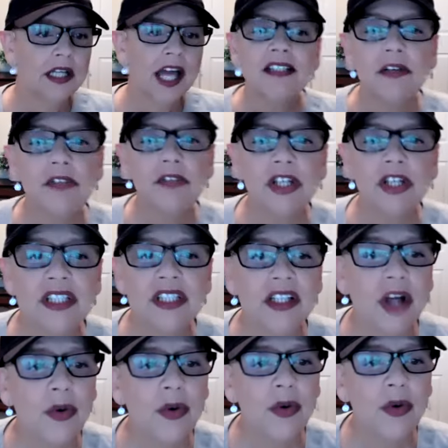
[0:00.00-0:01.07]
And self care
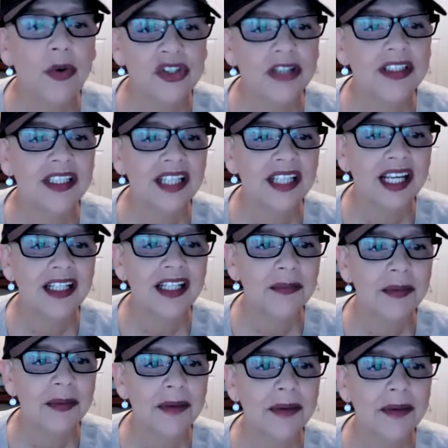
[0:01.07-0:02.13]
isn't always chocolate cake
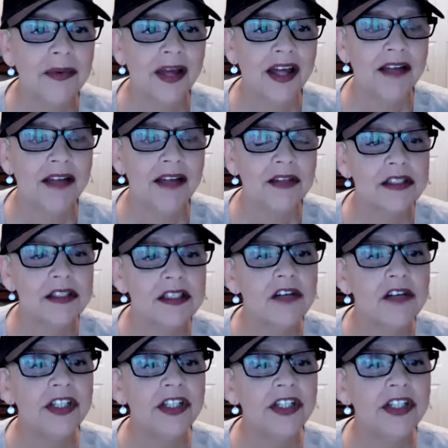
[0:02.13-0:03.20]
and a bubble bath.
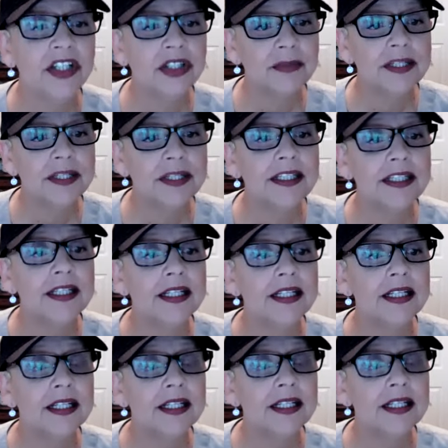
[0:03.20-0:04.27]
Self care could be
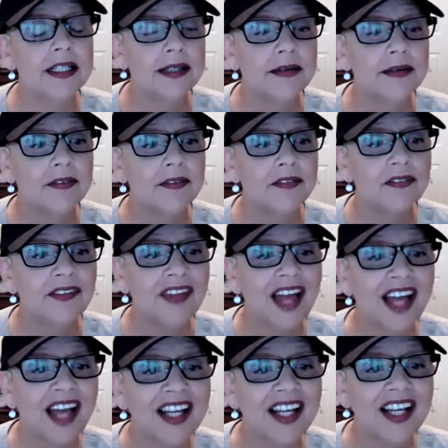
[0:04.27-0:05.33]

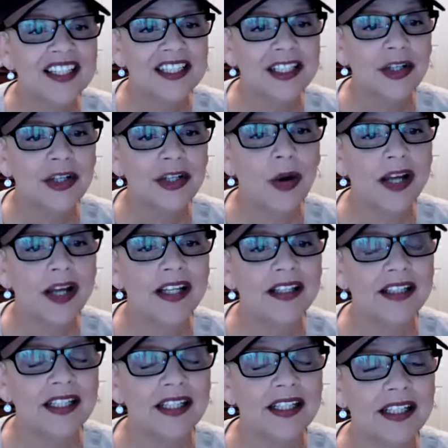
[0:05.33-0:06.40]
I got to sit
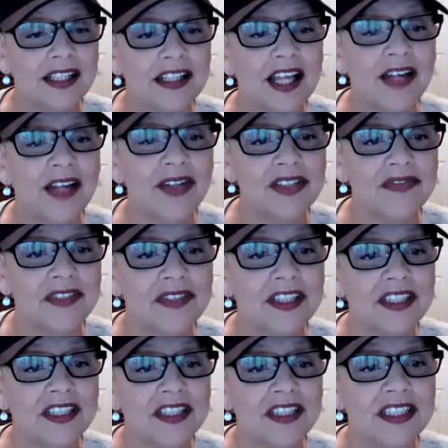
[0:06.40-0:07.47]
quietly and allow these
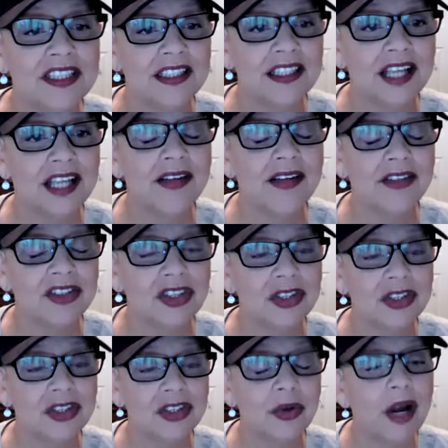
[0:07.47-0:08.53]
feelings in and
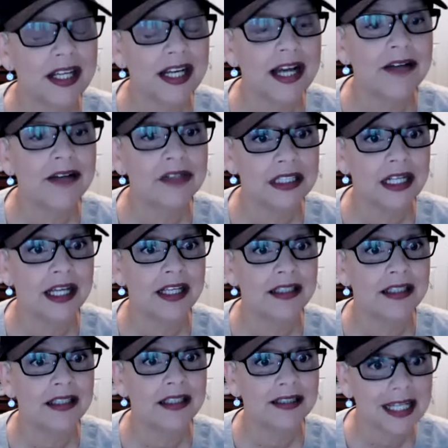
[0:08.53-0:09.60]
cry it out
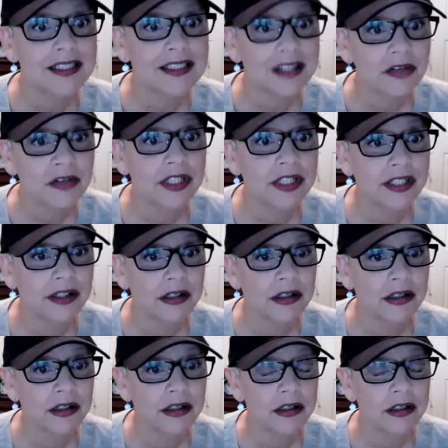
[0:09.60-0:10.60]
today. That's self care.